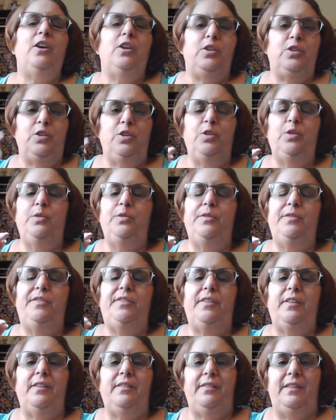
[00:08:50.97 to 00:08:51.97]
use
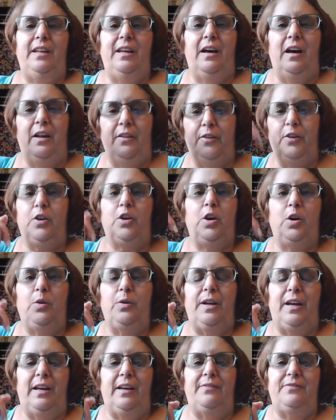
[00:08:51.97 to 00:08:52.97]
the other code
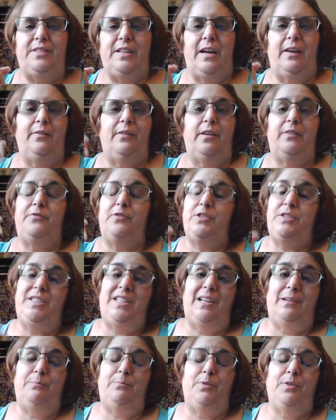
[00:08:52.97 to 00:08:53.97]
I have down there for
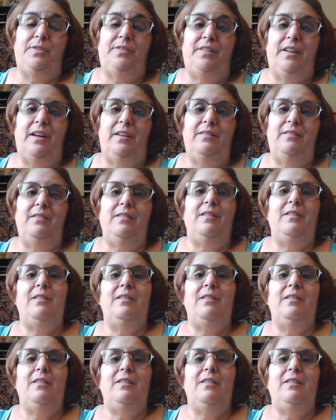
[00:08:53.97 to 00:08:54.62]
10%.